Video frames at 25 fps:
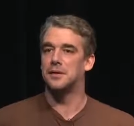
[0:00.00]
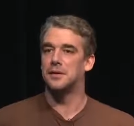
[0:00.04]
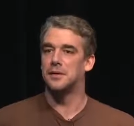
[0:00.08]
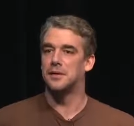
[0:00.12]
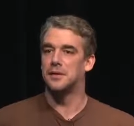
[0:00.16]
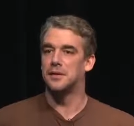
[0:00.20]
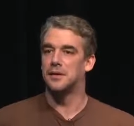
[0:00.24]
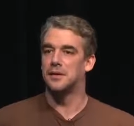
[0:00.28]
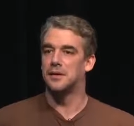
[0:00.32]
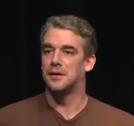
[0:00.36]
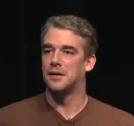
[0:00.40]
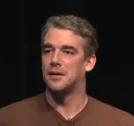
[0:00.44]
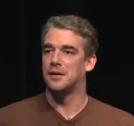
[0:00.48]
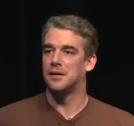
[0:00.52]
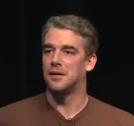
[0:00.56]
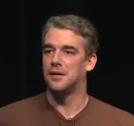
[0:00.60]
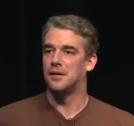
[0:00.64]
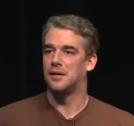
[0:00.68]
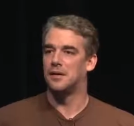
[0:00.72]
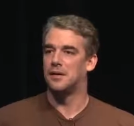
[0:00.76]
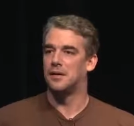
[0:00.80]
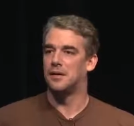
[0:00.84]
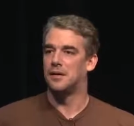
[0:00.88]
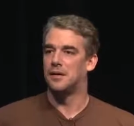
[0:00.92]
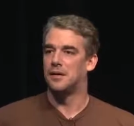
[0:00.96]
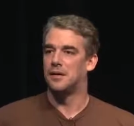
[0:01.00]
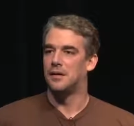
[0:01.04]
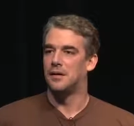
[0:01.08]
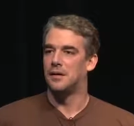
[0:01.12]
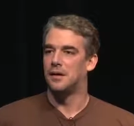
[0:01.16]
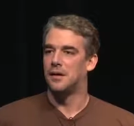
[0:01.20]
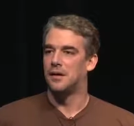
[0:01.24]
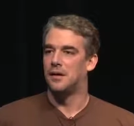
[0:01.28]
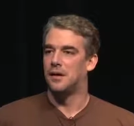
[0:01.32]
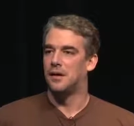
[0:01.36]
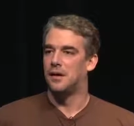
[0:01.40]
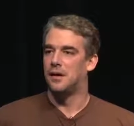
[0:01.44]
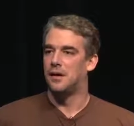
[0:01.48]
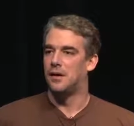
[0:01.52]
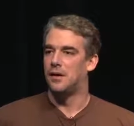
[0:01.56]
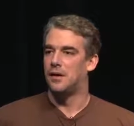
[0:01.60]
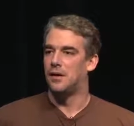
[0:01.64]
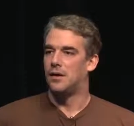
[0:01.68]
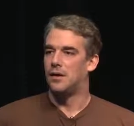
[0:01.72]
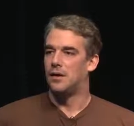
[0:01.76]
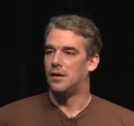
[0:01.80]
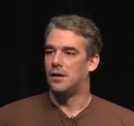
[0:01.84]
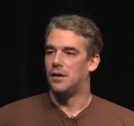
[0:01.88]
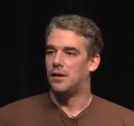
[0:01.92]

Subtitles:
[no speech]